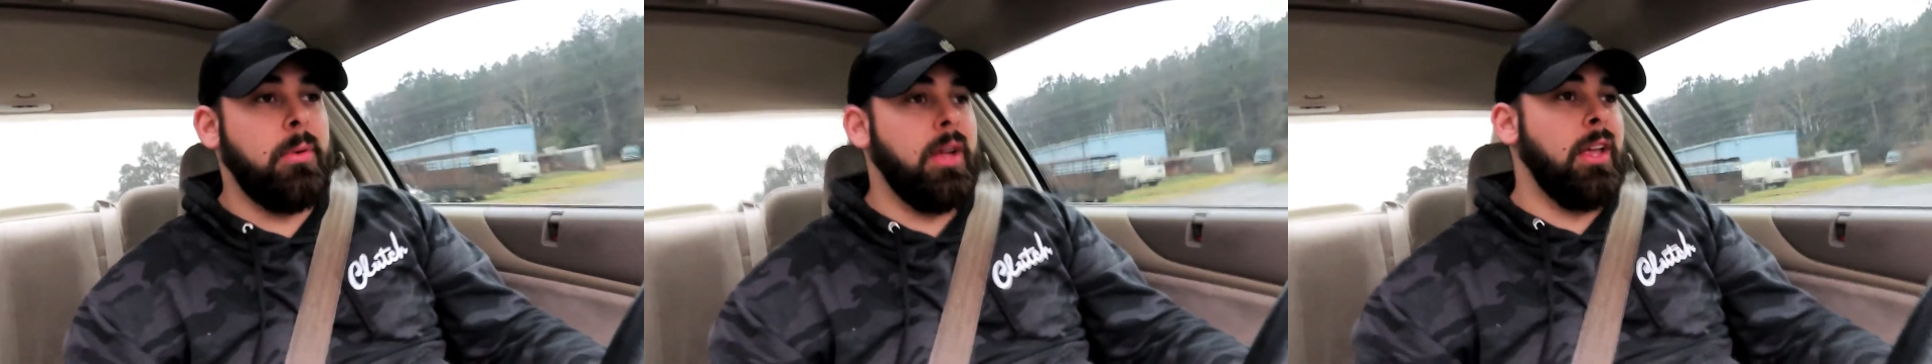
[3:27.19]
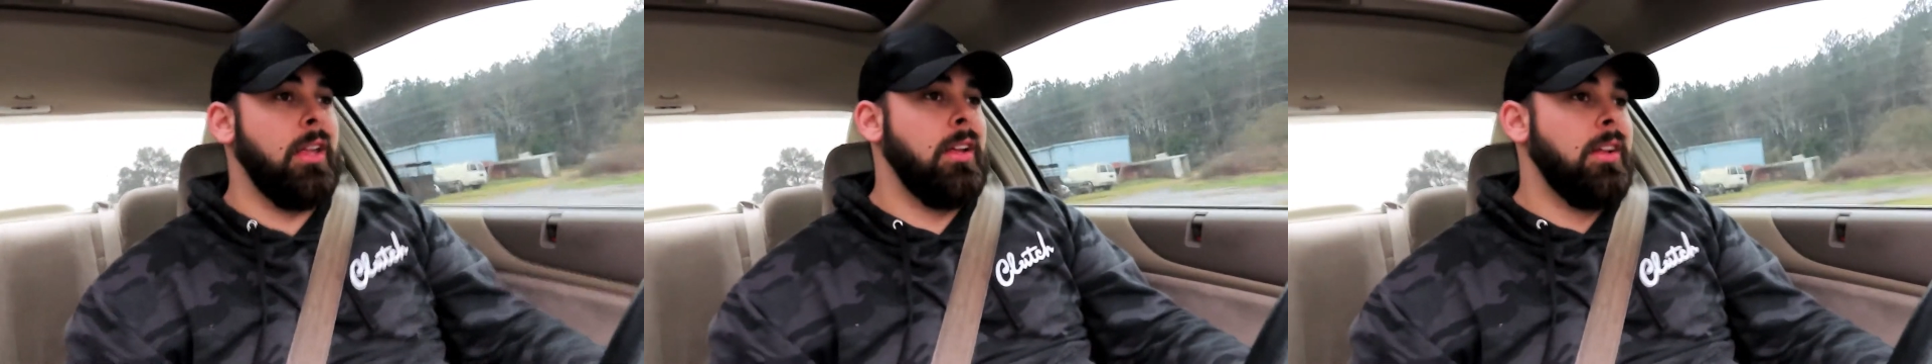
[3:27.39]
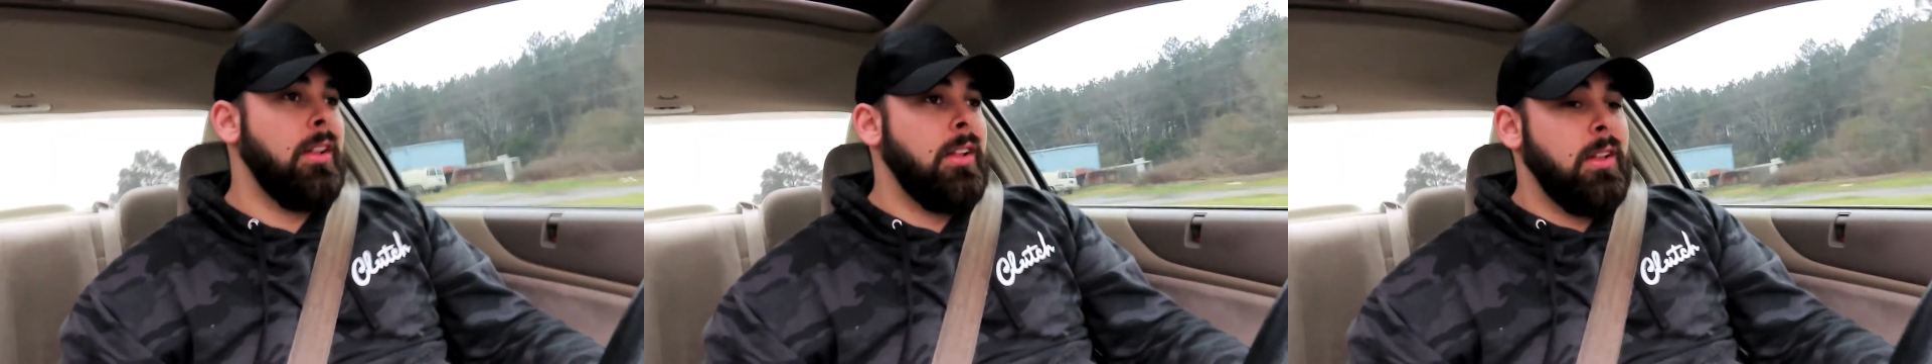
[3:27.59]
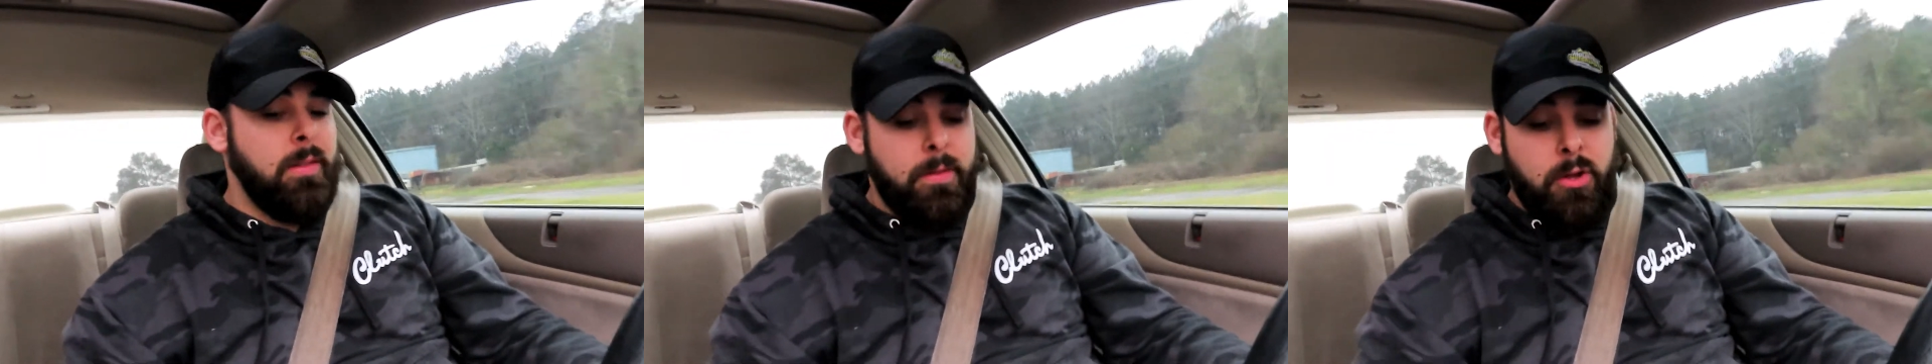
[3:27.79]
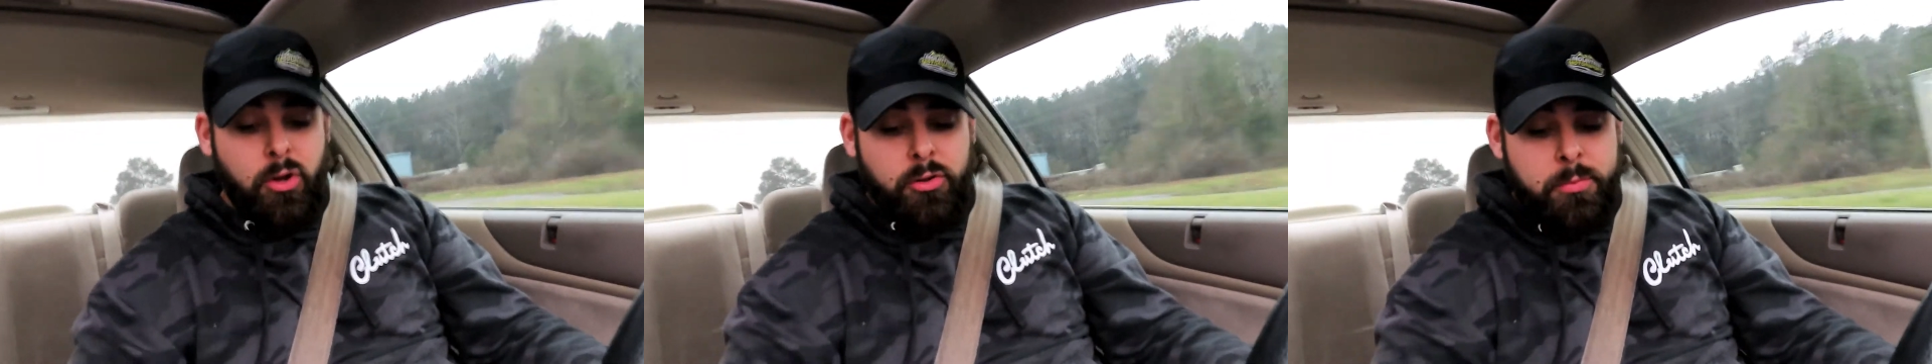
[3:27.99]
But
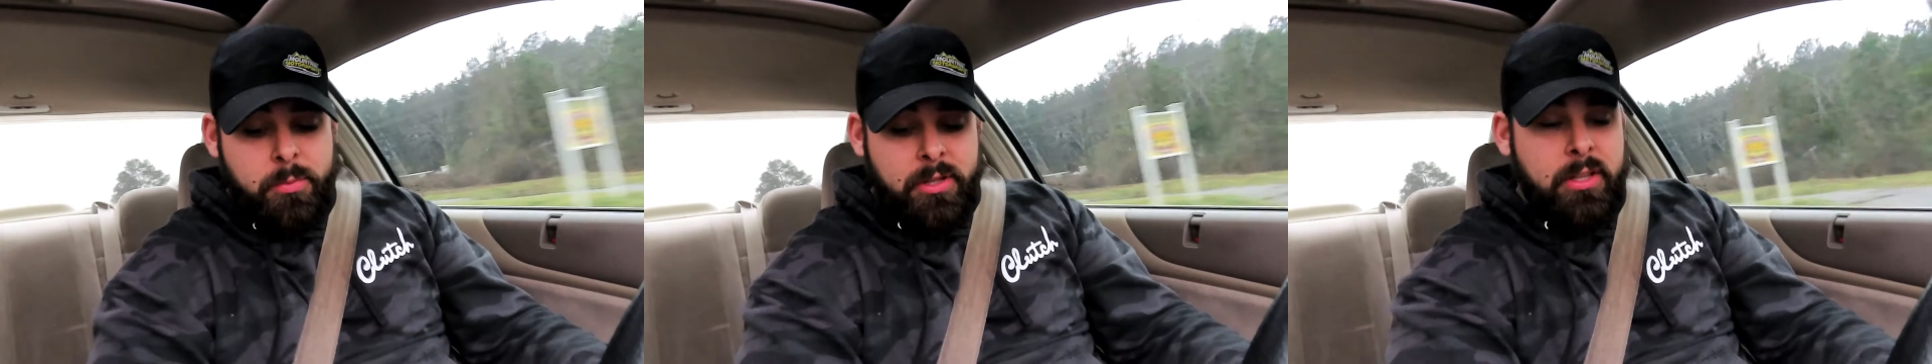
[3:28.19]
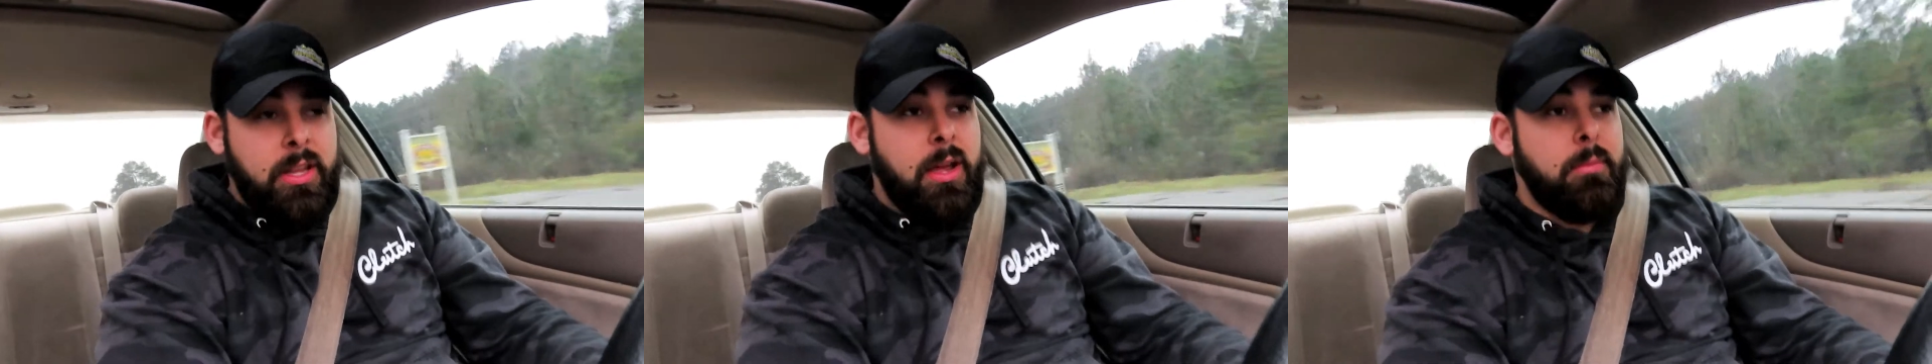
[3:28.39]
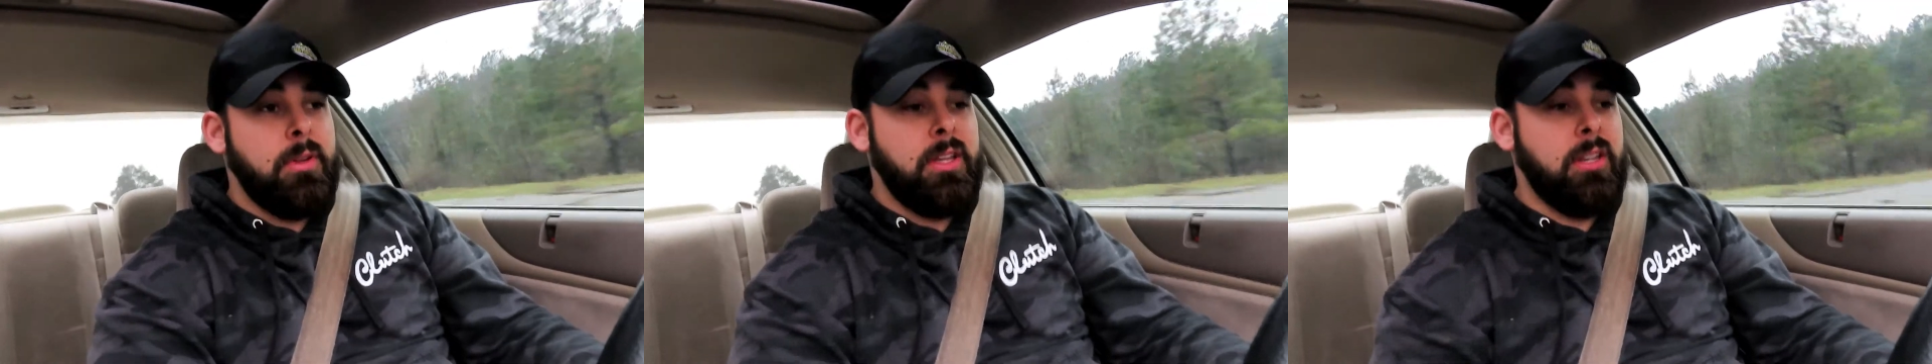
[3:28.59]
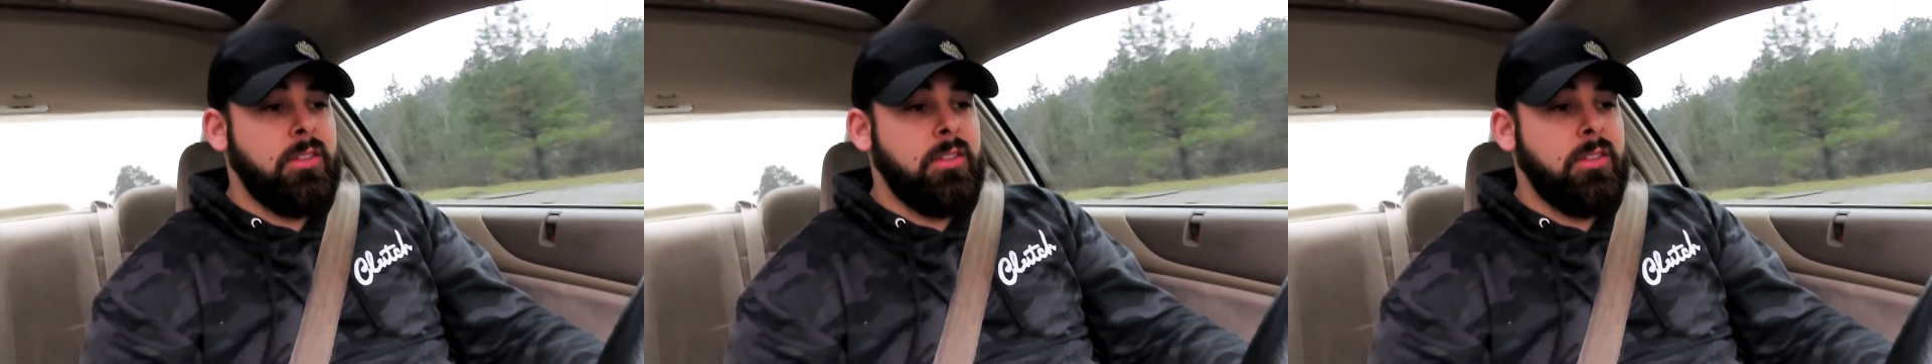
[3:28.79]
ultimately, I mean,